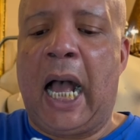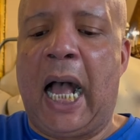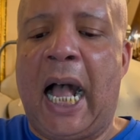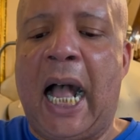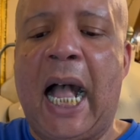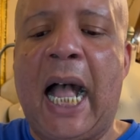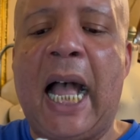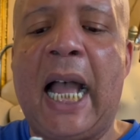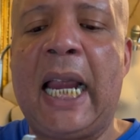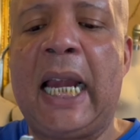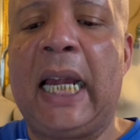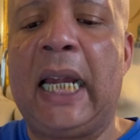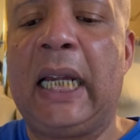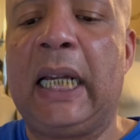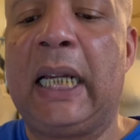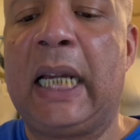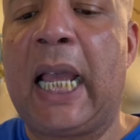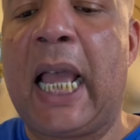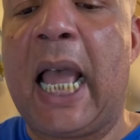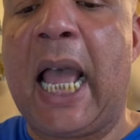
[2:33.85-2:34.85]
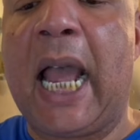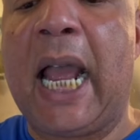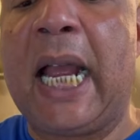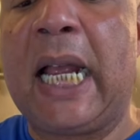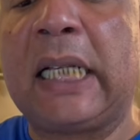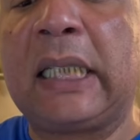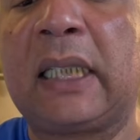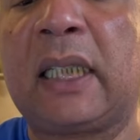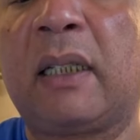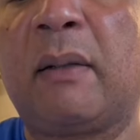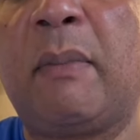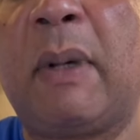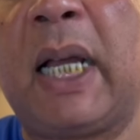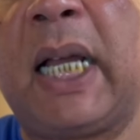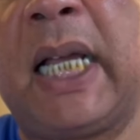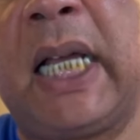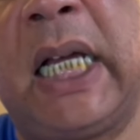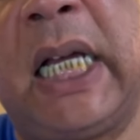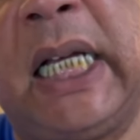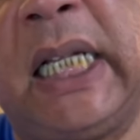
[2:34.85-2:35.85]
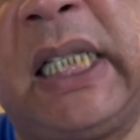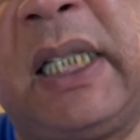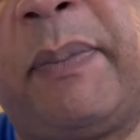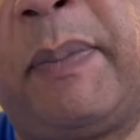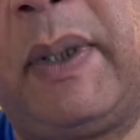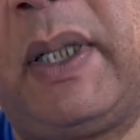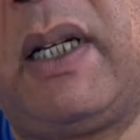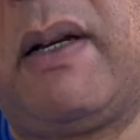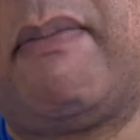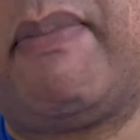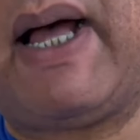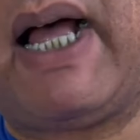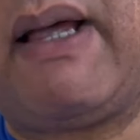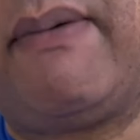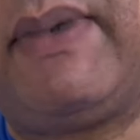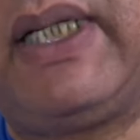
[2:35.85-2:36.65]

I asked my husband to buy